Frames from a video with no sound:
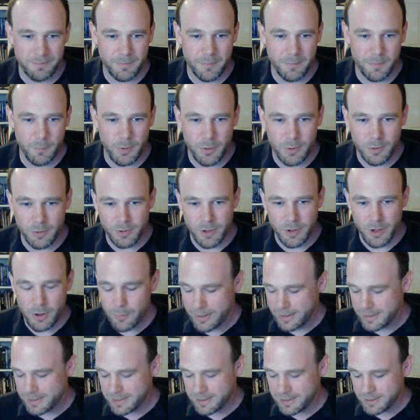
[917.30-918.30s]
we all know where
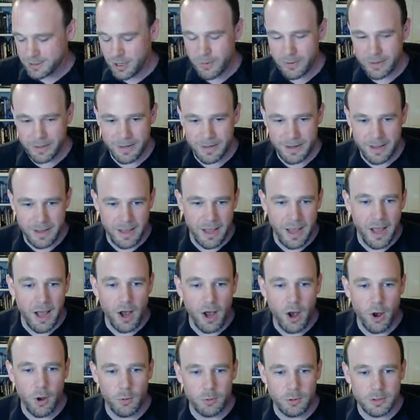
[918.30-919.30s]
this is going.
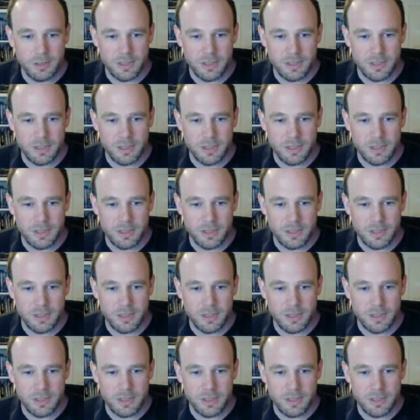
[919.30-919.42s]
Old